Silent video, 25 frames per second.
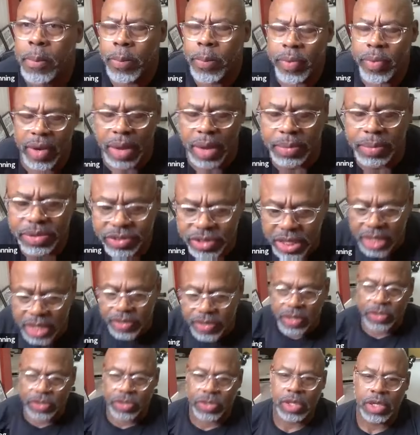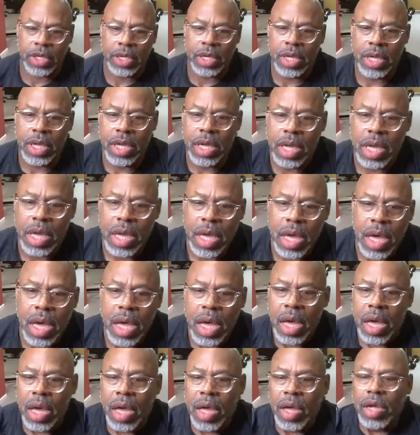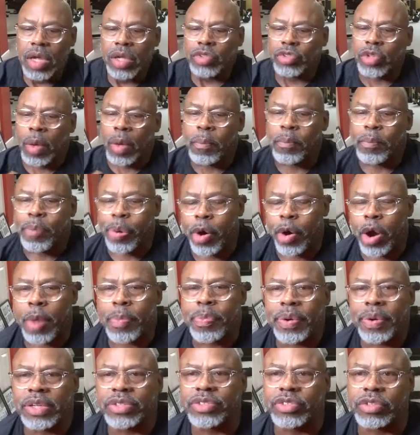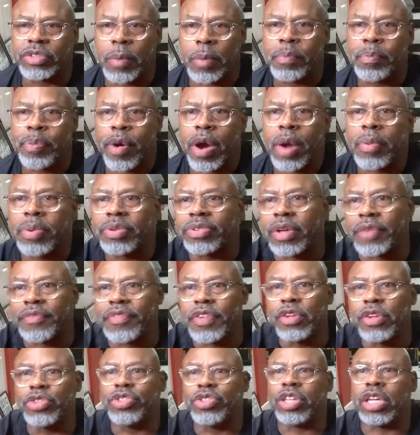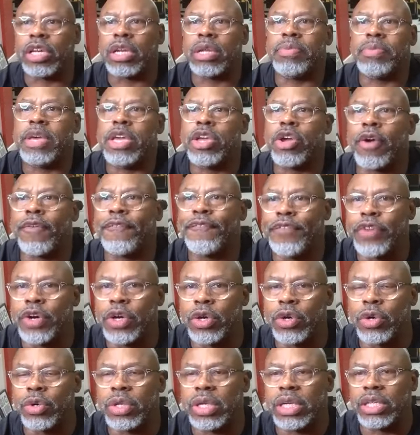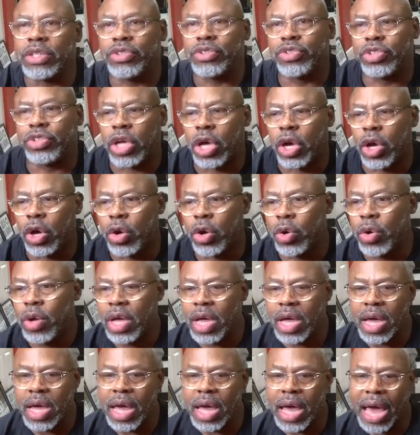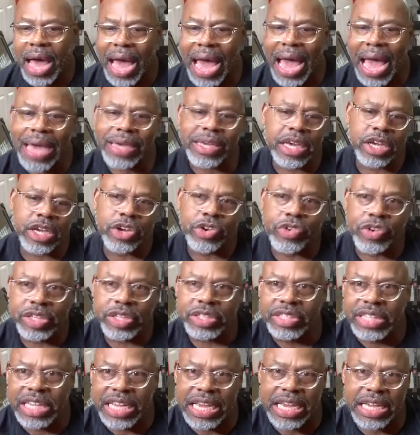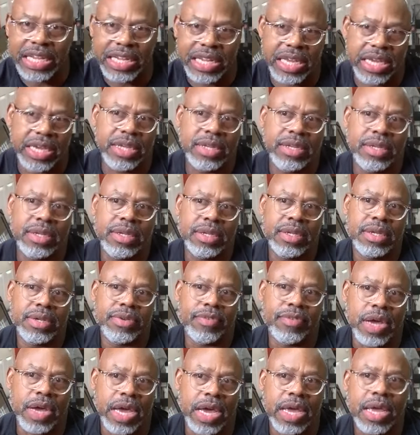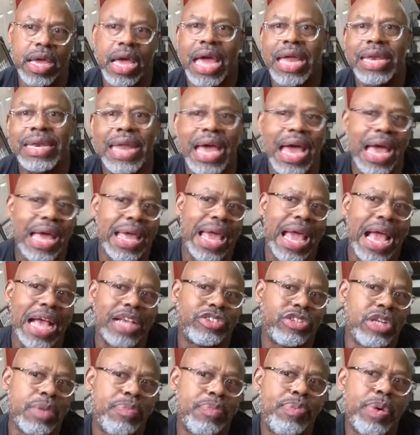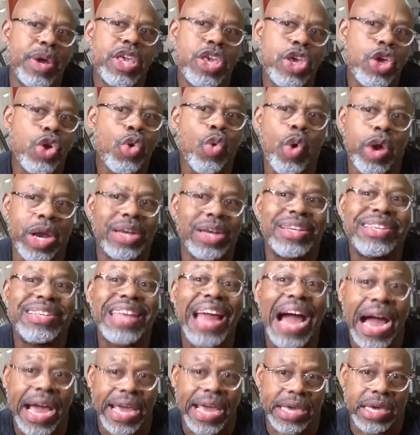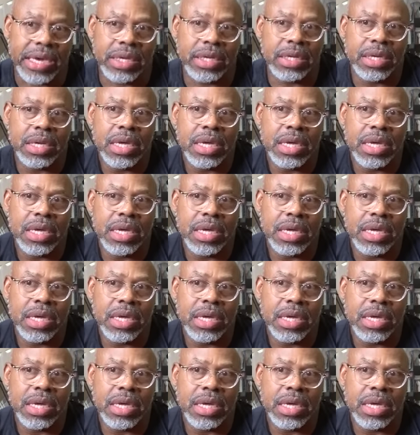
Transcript: Let me say this. The purpose of you sending me your food is so I can critique it, right? And not actually put you on a diet.